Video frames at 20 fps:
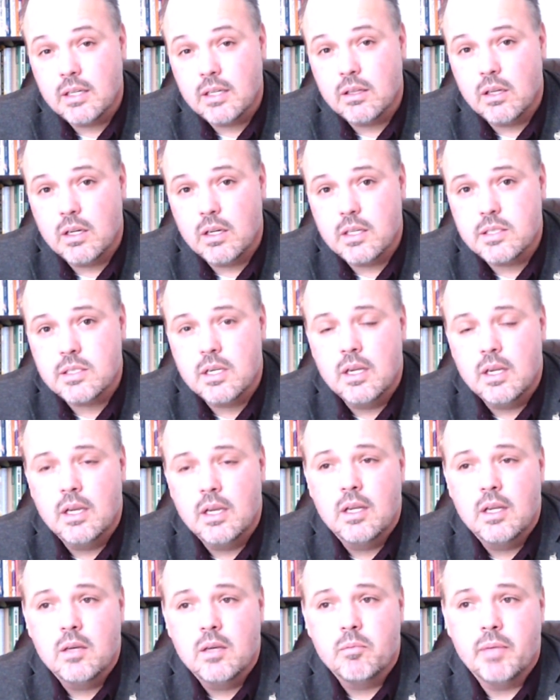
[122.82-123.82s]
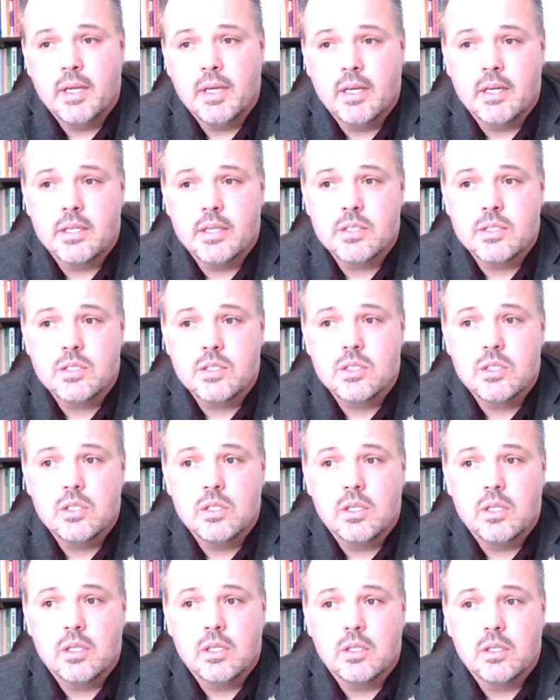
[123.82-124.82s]
Claus, because
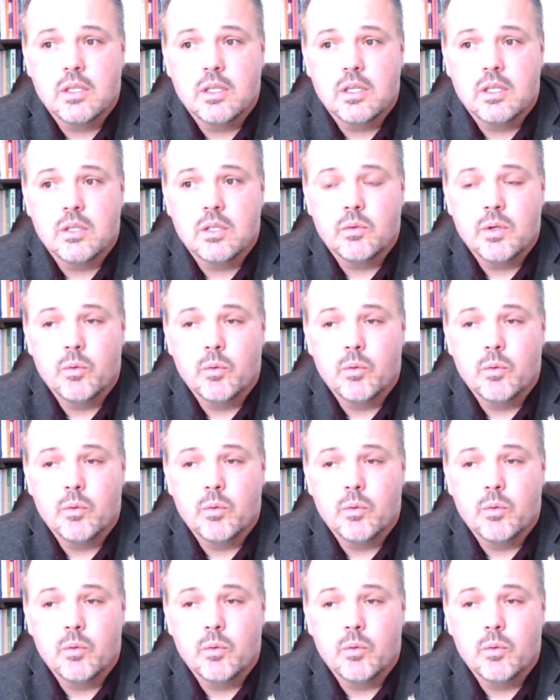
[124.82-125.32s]
we